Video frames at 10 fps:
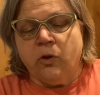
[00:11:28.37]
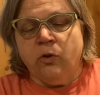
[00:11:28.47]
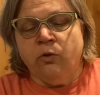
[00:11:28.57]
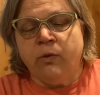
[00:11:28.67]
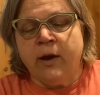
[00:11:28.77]

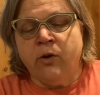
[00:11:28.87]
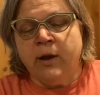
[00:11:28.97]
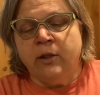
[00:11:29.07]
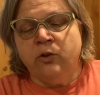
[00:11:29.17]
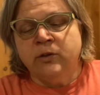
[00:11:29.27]
Gregor
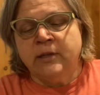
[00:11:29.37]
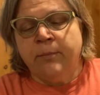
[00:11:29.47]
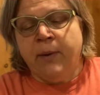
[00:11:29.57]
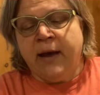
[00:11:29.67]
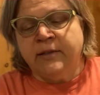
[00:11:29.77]
and Luxa
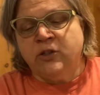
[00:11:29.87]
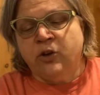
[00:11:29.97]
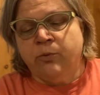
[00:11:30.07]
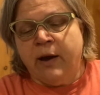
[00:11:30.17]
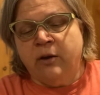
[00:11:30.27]
passed
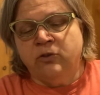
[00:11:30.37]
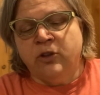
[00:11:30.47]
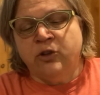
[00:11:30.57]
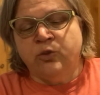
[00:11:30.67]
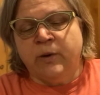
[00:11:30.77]
around
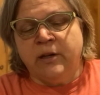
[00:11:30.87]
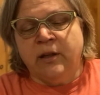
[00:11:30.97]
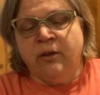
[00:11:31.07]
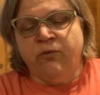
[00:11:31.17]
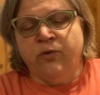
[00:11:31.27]
their
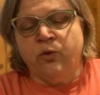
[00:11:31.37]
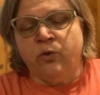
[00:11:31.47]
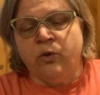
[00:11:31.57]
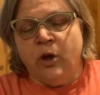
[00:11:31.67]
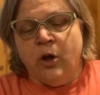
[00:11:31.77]
dwindling
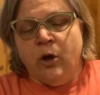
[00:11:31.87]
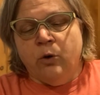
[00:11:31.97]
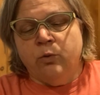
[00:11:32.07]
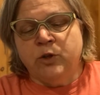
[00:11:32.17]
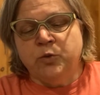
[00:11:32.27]
food,
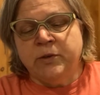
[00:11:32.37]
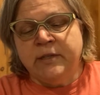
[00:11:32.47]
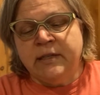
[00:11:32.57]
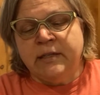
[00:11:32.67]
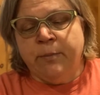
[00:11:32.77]
which was
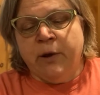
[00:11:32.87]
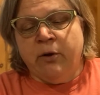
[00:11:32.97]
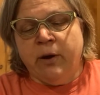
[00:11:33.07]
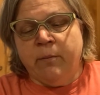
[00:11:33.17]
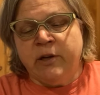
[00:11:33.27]

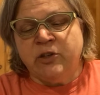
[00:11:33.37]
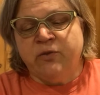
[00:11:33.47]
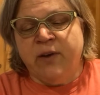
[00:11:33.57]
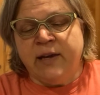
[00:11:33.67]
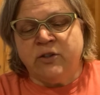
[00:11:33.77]
disappearing much
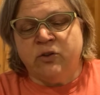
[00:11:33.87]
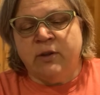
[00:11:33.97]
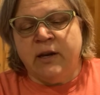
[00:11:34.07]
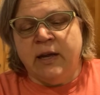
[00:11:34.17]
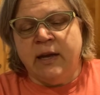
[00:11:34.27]
faster
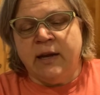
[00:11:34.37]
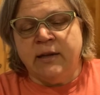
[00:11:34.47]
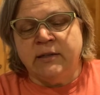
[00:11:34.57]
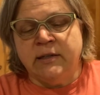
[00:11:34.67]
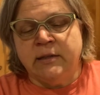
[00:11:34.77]
than he had
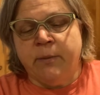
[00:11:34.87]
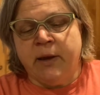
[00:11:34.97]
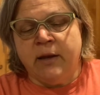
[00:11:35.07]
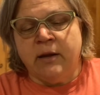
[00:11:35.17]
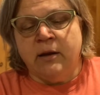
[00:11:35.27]

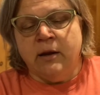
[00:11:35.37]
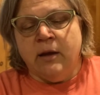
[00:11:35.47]
anticipated.